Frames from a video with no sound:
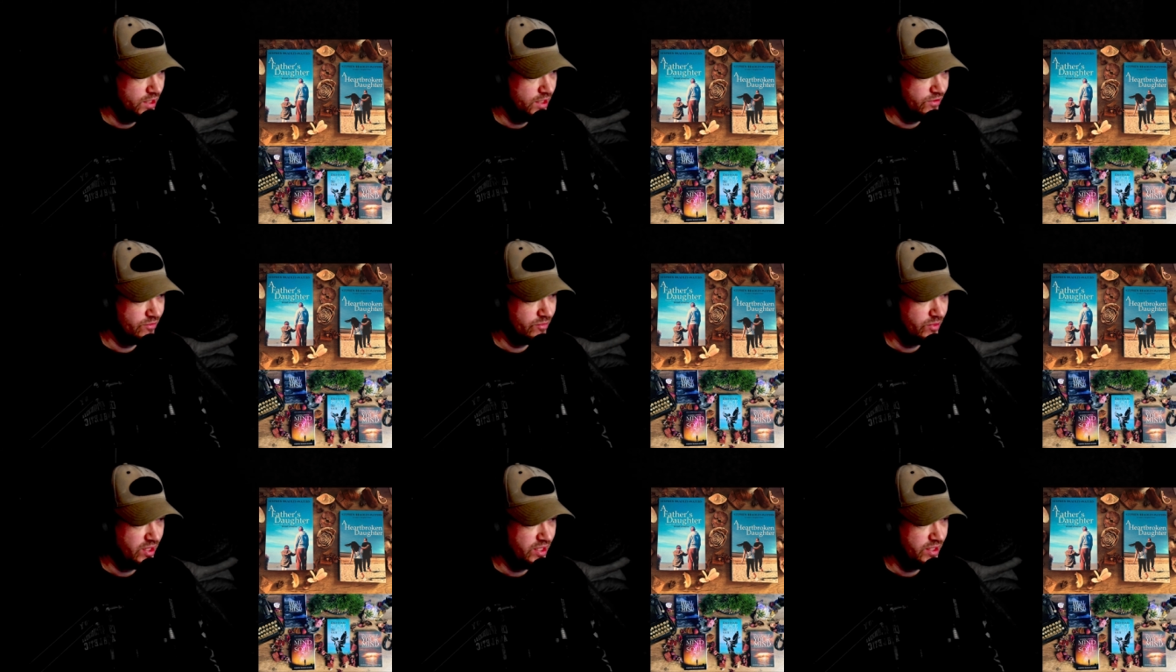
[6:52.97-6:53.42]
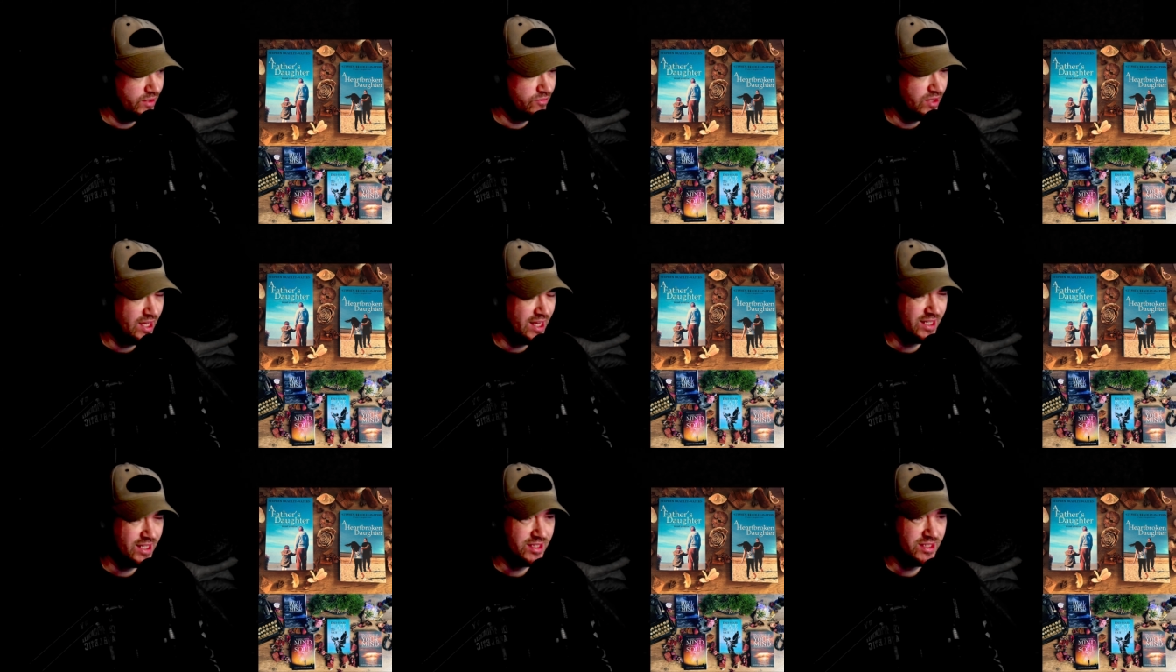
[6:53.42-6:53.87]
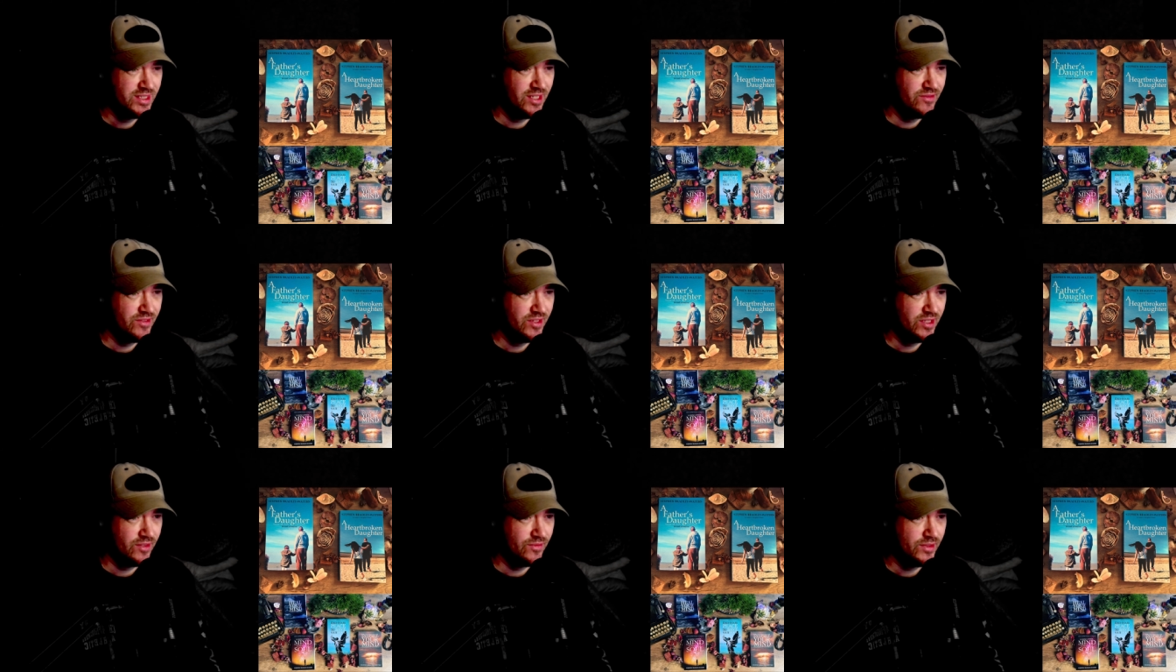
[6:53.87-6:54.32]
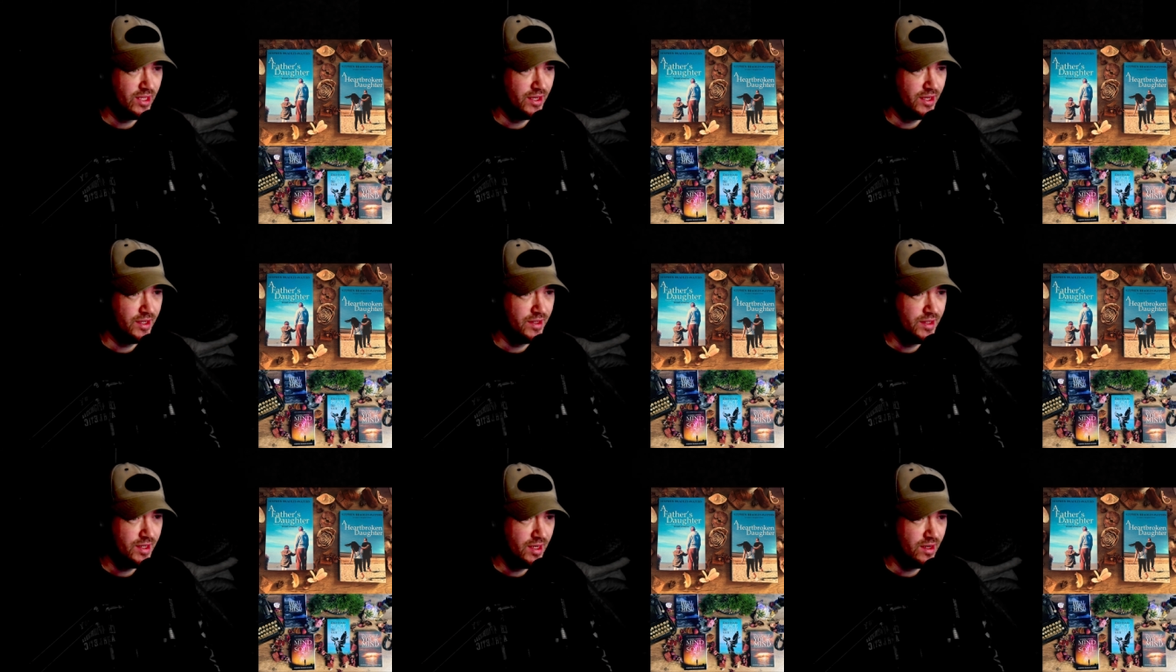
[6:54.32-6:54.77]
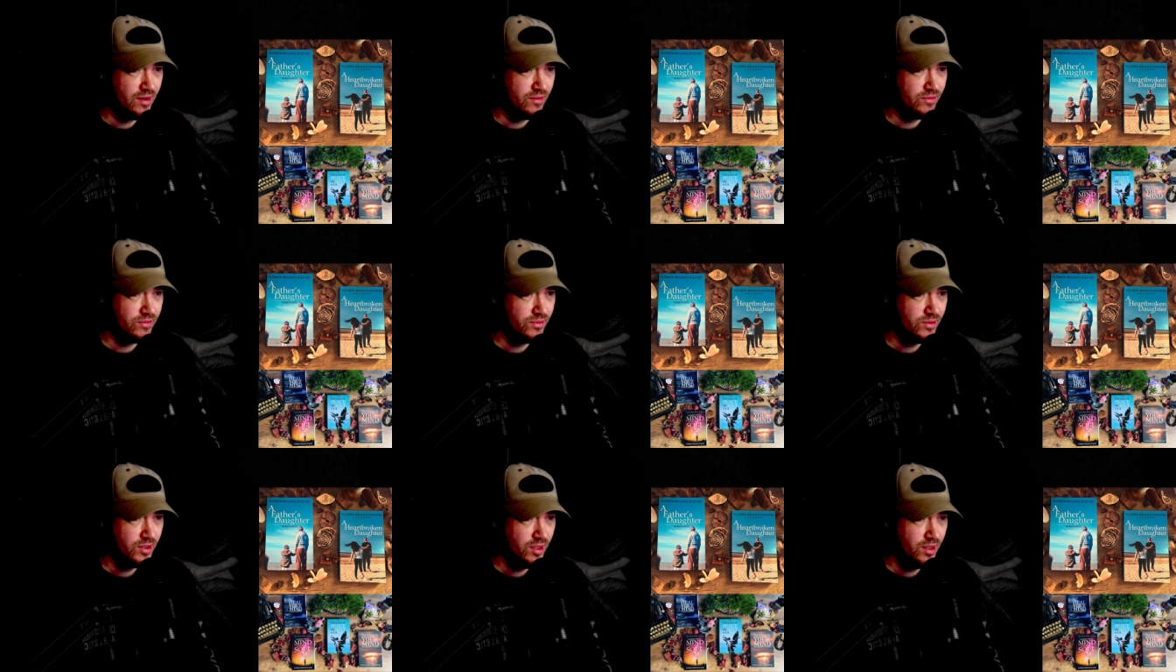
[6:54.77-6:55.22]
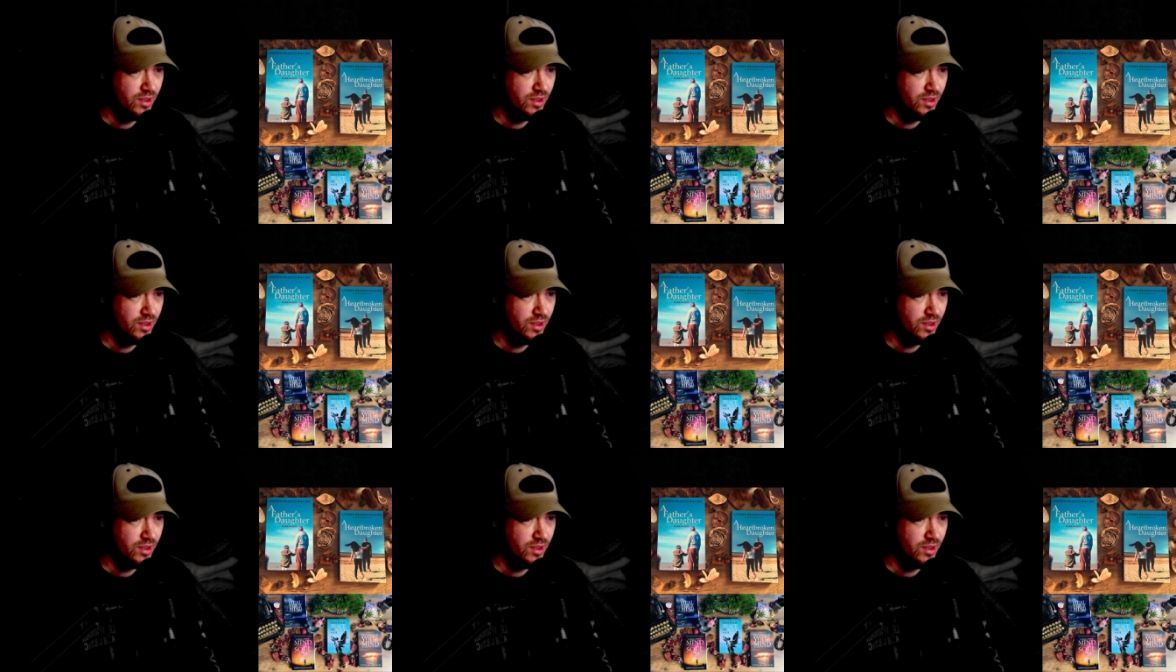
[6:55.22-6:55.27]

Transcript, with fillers: even when in reality I think I've done enough.